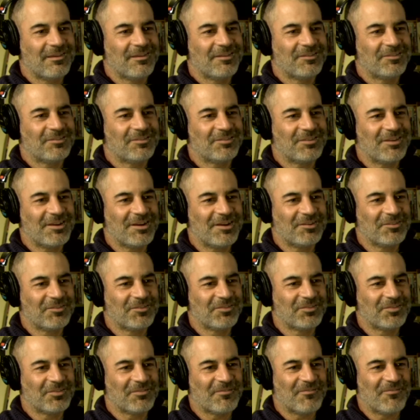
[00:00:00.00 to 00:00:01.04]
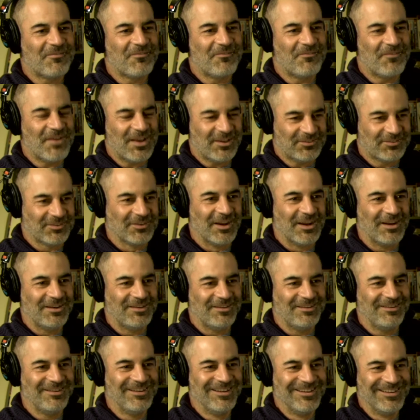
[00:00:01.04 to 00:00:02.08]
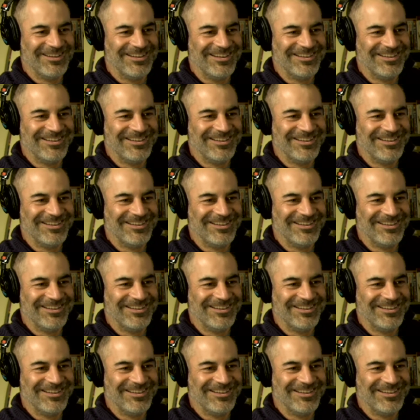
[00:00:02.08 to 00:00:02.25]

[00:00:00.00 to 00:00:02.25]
Sounds fascinating.